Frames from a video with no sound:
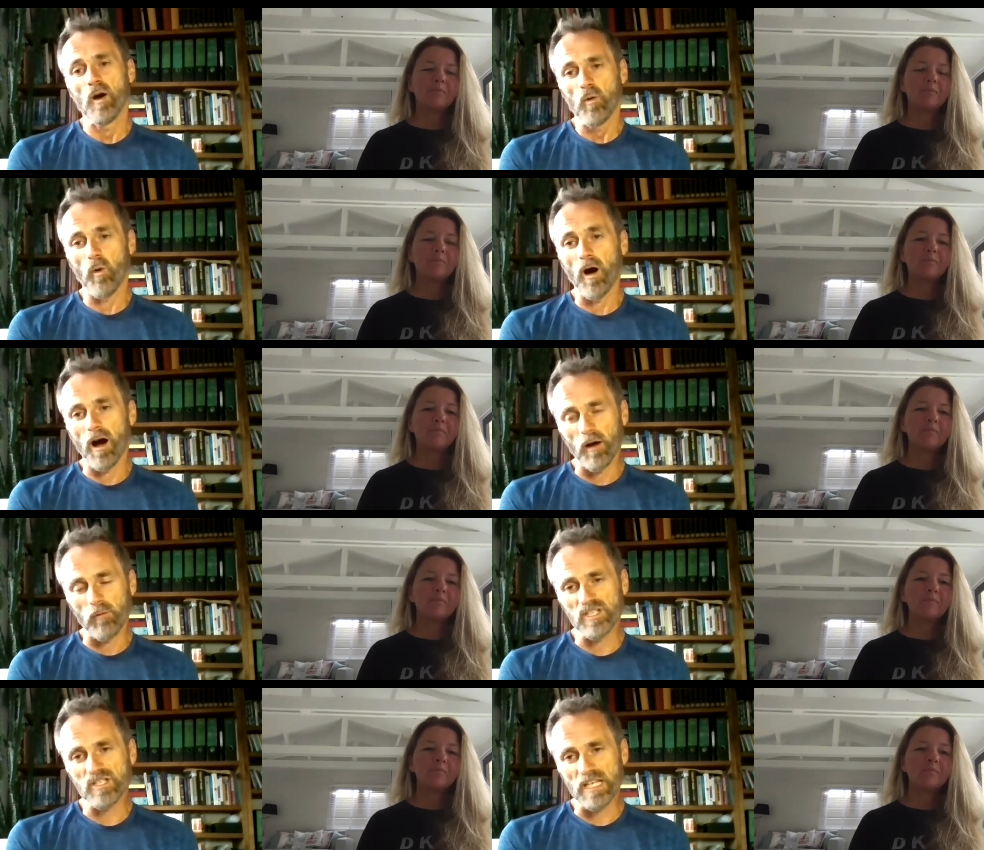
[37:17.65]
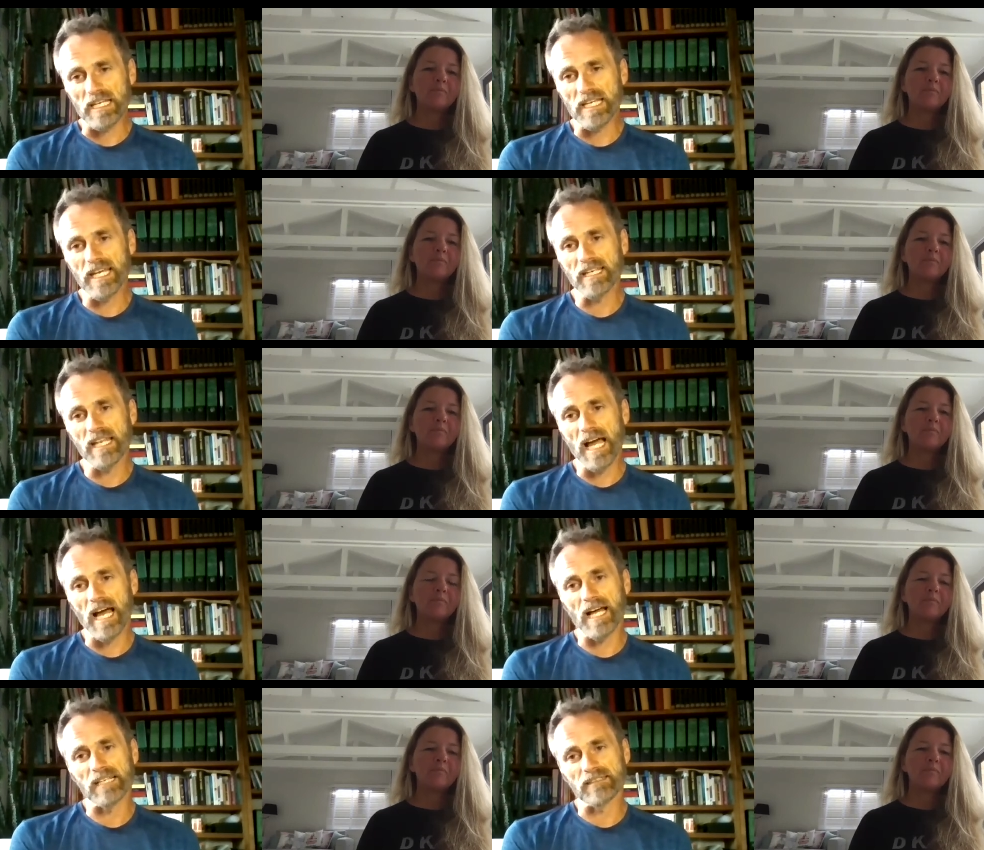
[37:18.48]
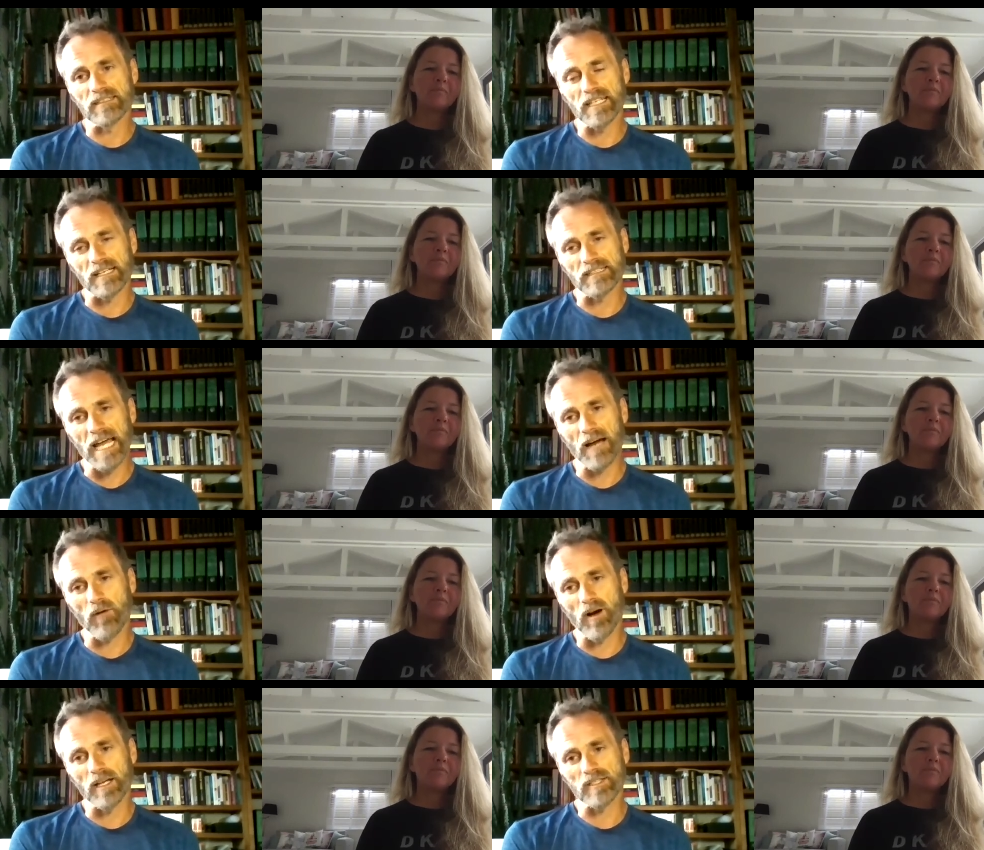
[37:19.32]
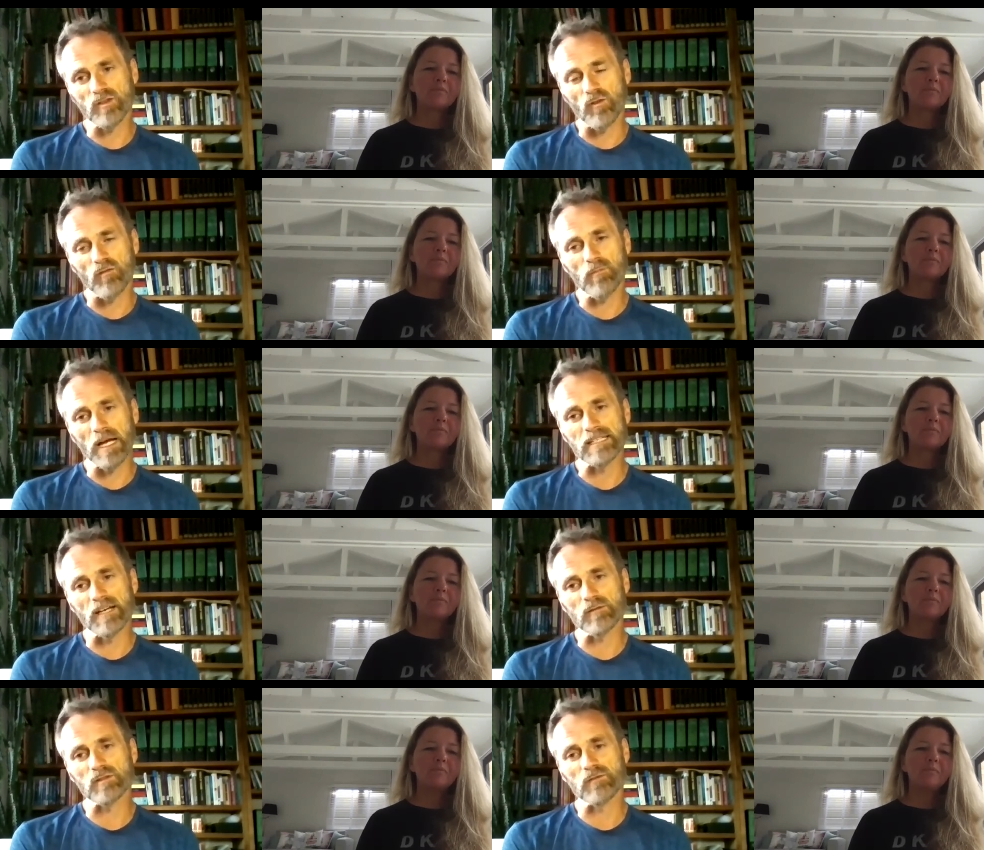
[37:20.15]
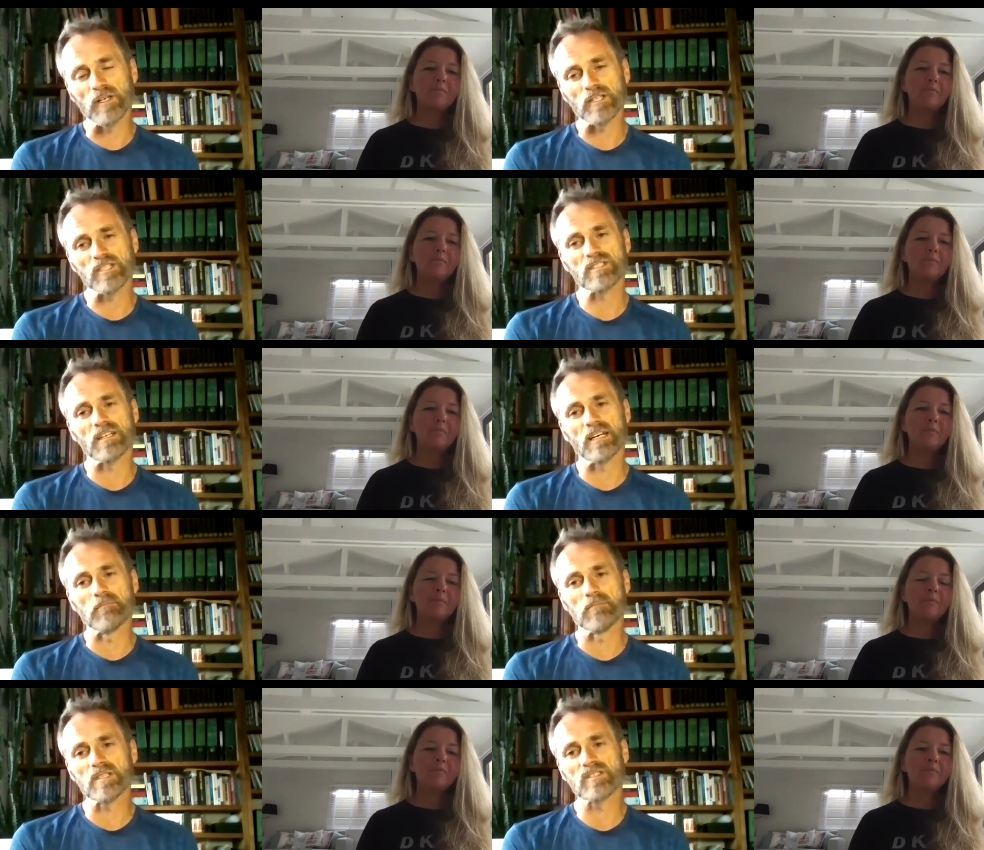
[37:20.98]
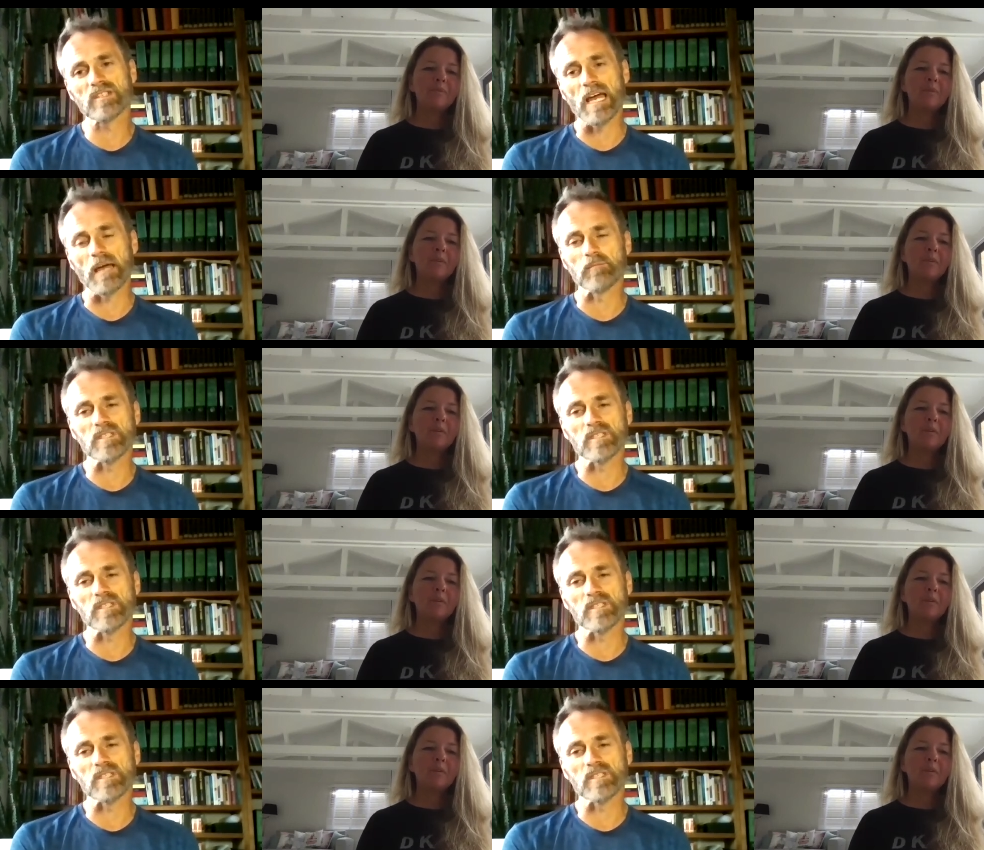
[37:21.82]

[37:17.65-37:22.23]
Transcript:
Speaker 1: what I was thinking and and how I sort of made those first um, steps.